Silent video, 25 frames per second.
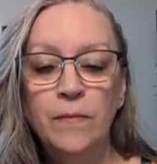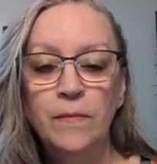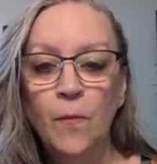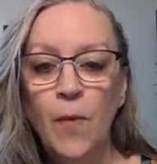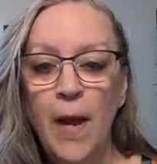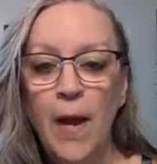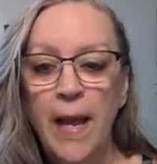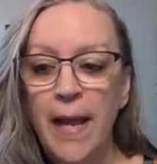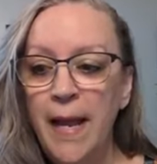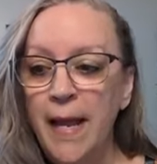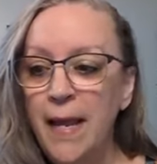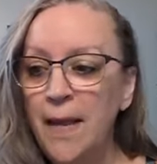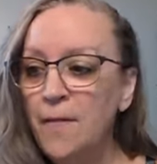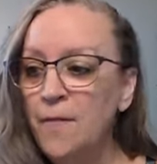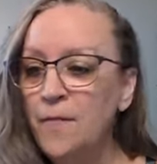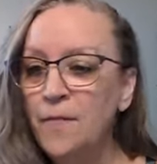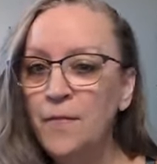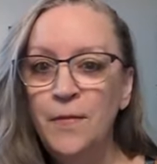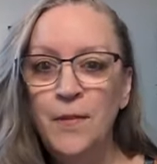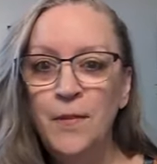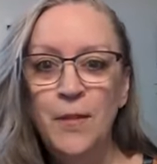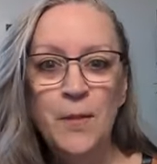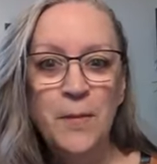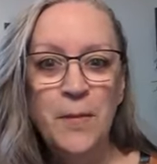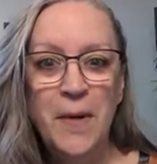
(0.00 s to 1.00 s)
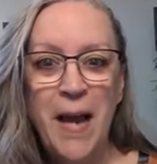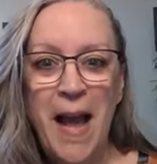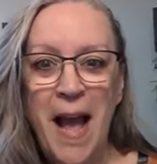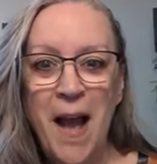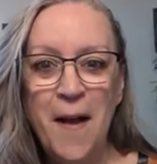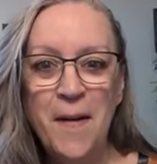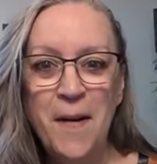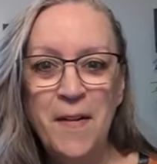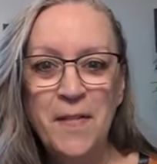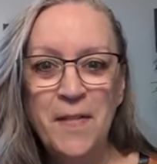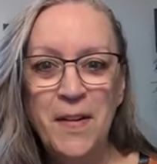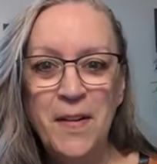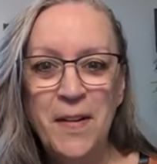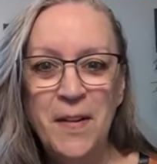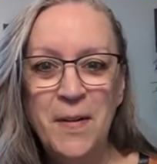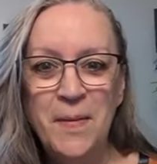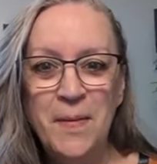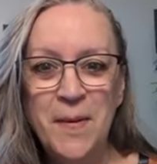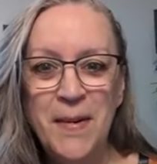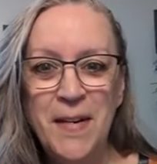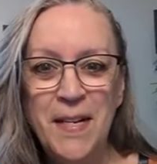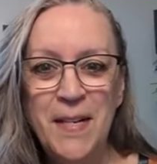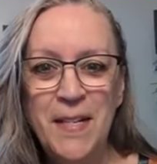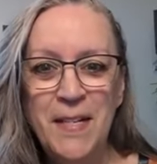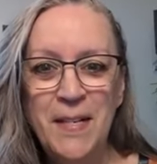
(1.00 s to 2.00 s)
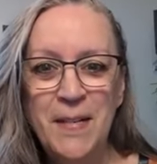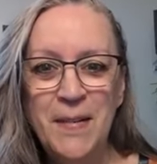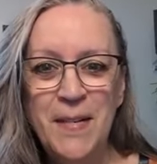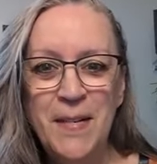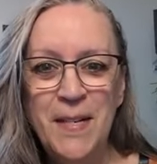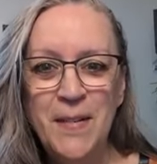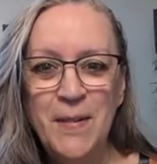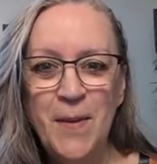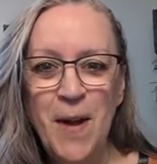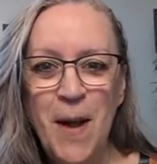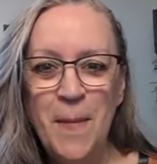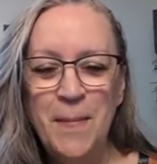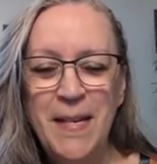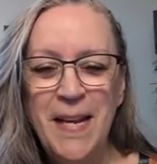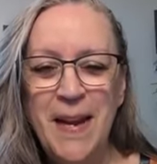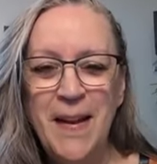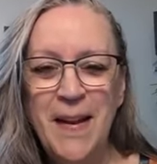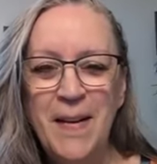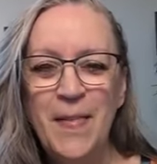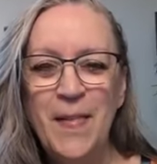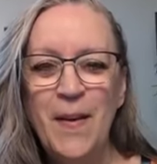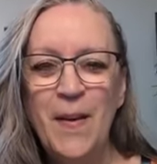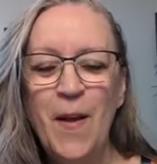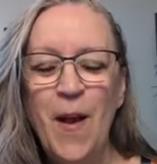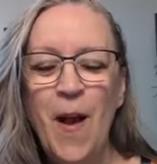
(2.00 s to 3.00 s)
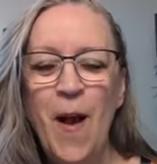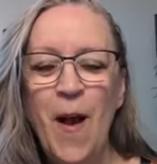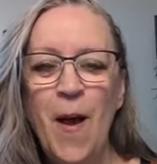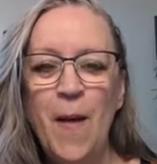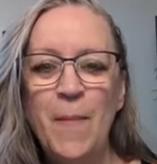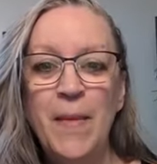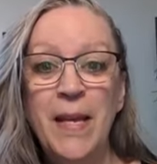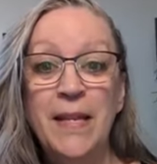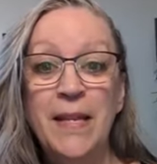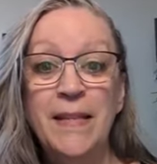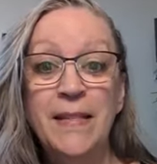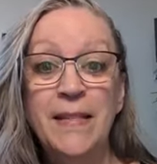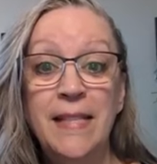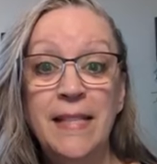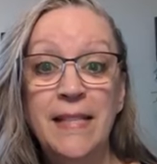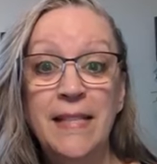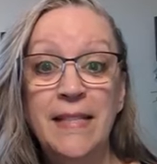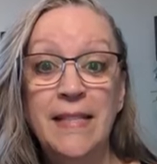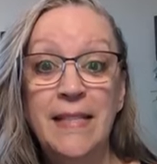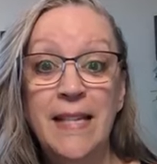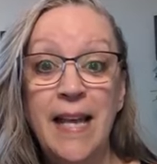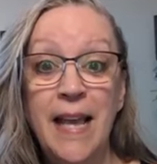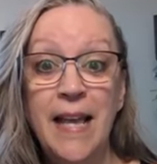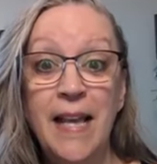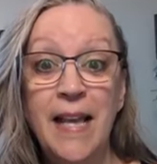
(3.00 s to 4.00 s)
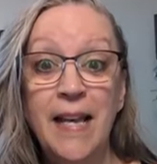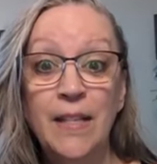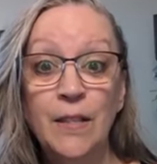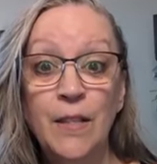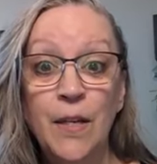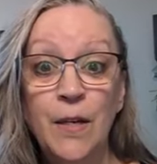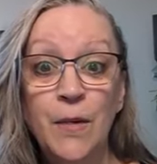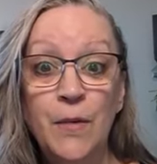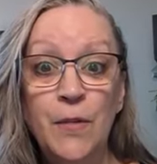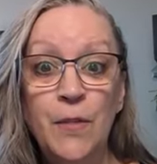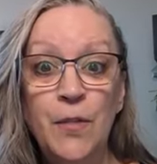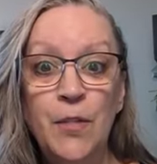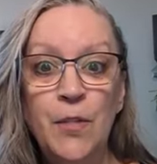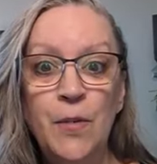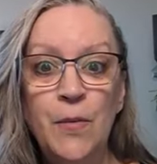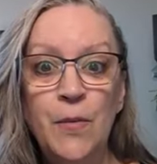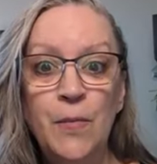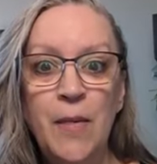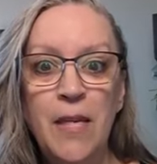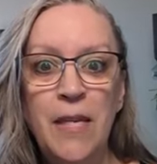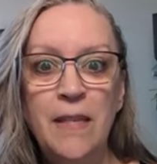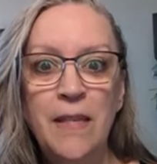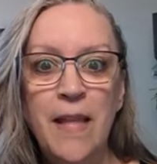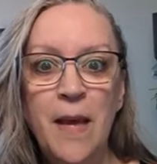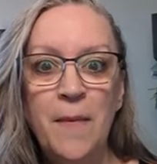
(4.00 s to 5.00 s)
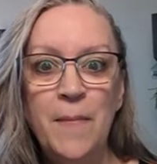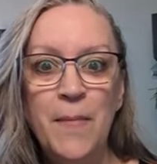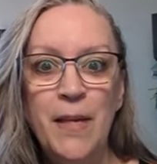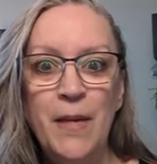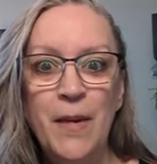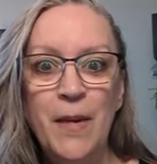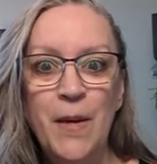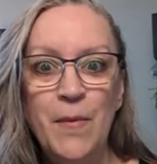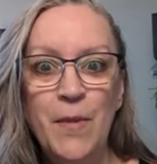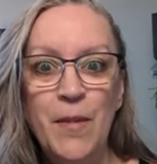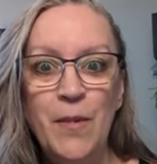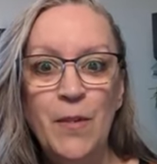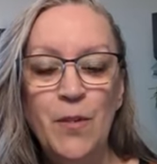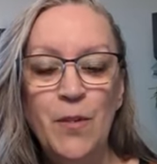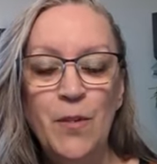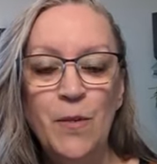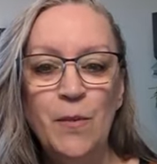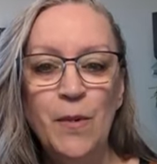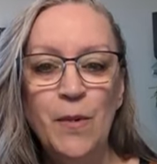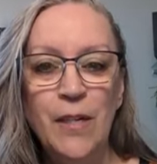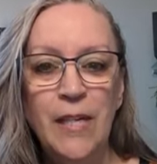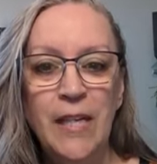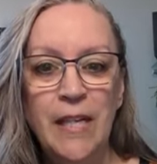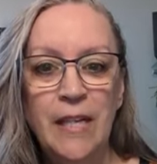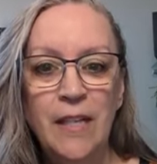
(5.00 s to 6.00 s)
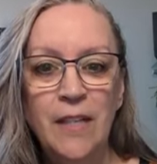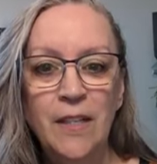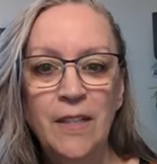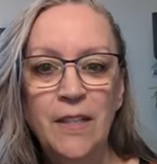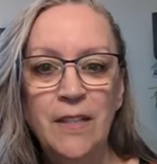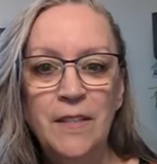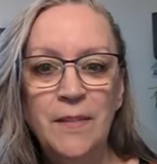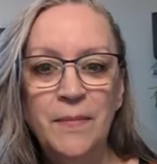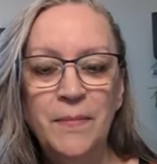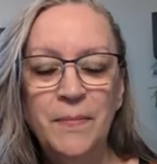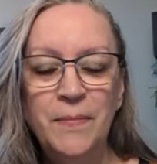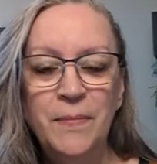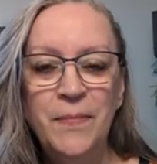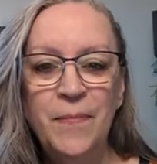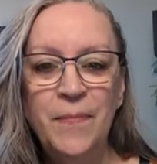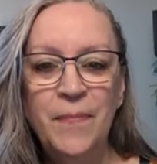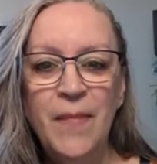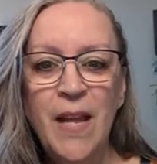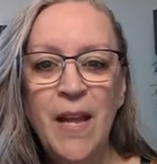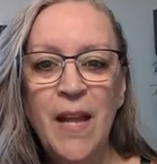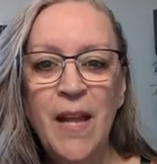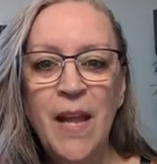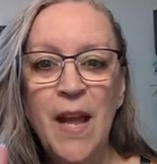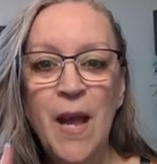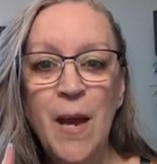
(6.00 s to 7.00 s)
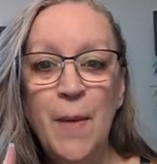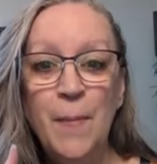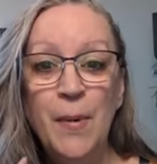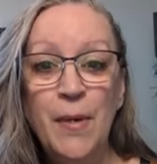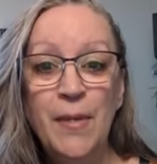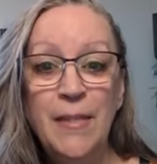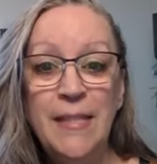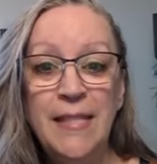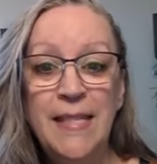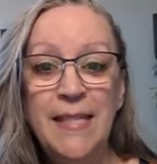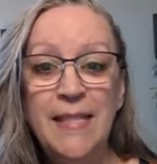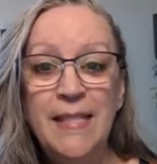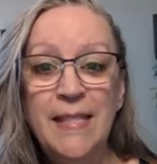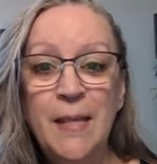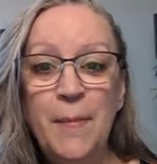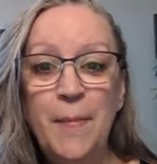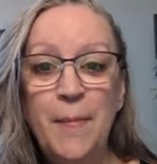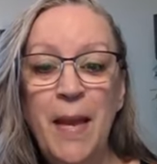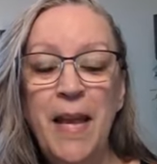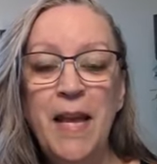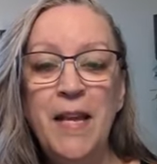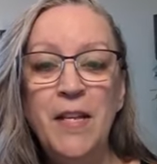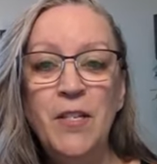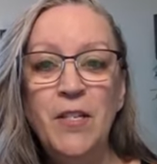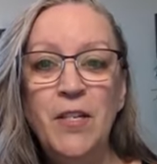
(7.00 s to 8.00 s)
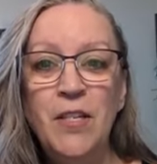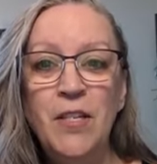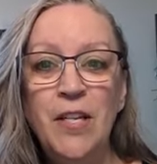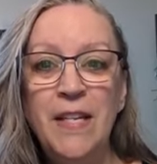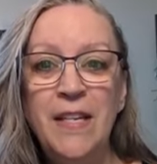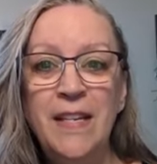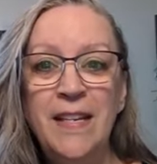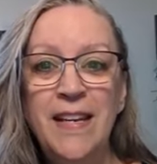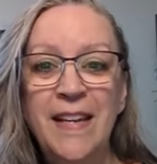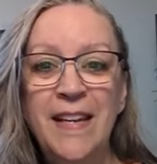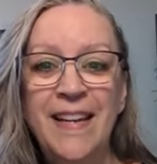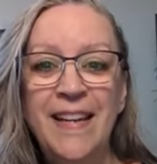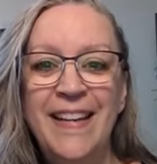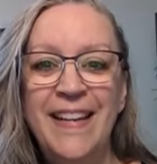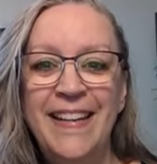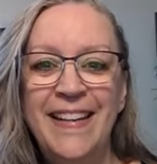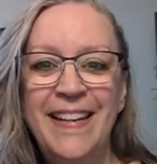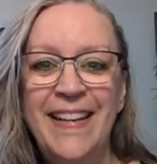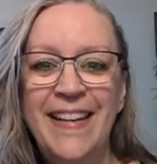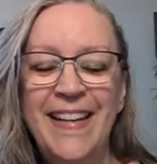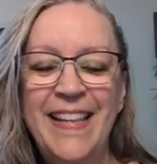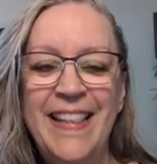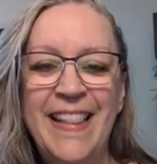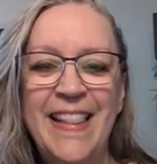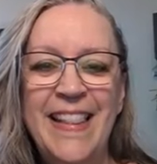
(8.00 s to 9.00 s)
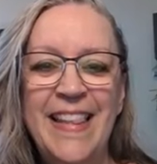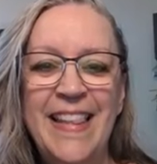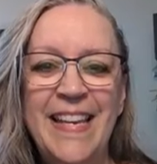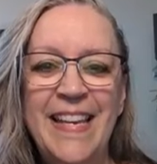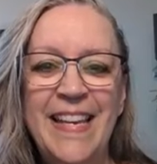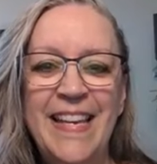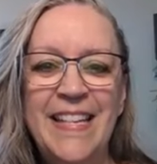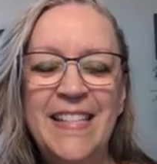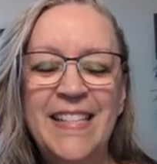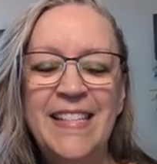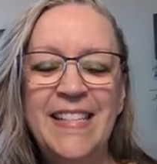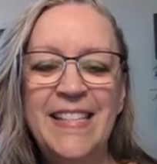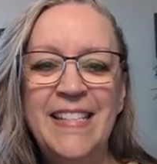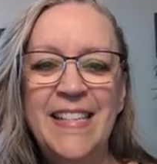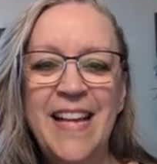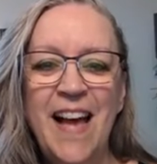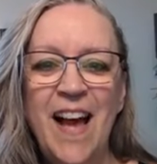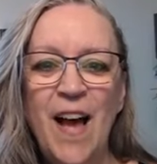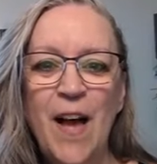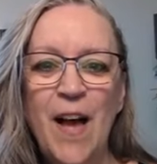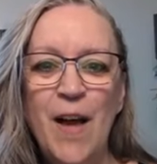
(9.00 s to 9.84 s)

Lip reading: wave, do however you want to do it. Drop down in the comments and say hello to me. Let me know that you were here. Participation in these